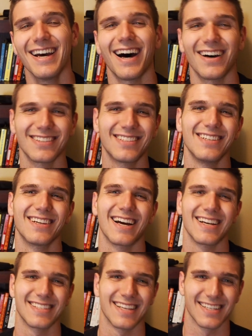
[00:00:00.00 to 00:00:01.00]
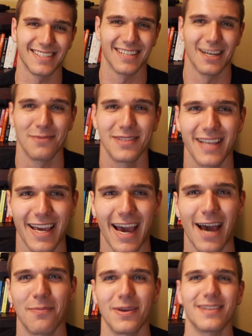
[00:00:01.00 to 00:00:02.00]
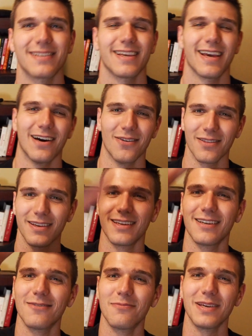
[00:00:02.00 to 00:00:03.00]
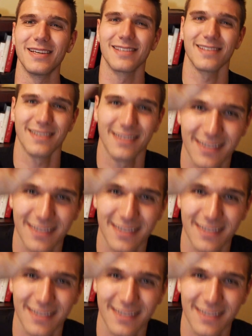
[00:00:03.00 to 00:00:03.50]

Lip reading: I'll see you guys next time. Stay happy, stay healthy. Peace.